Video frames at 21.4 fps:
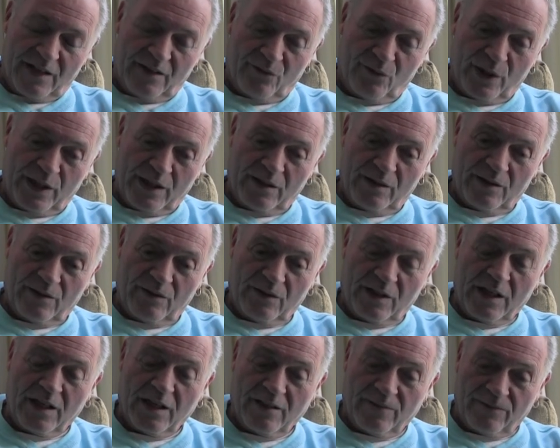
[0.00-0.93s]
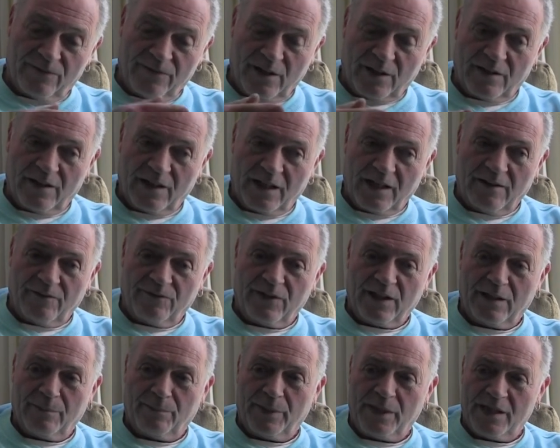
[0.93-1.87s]
then we gift the
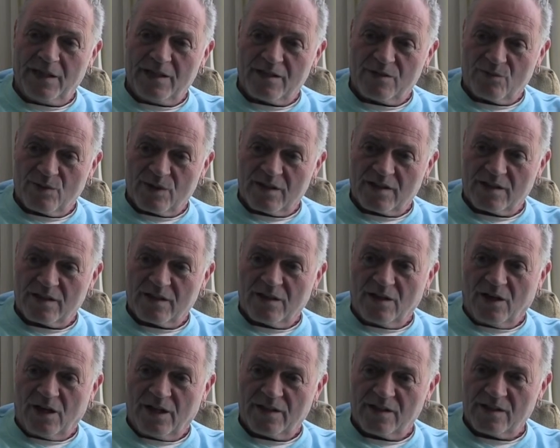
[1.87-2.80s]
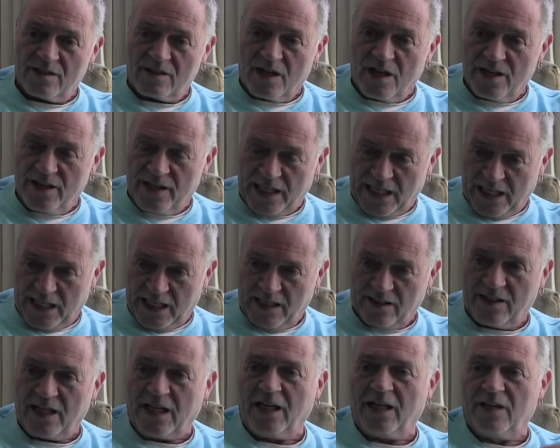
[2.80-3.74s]
gifting piece was on Sunday
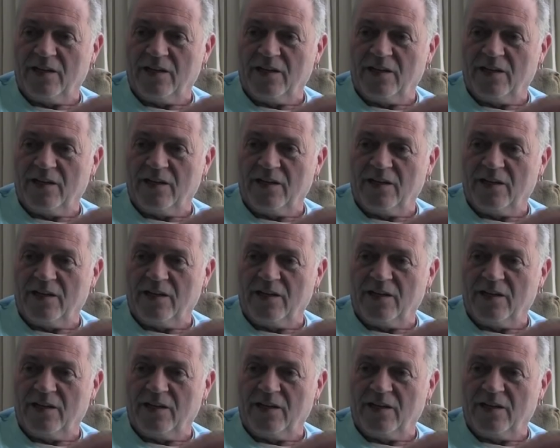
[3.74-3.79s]
at the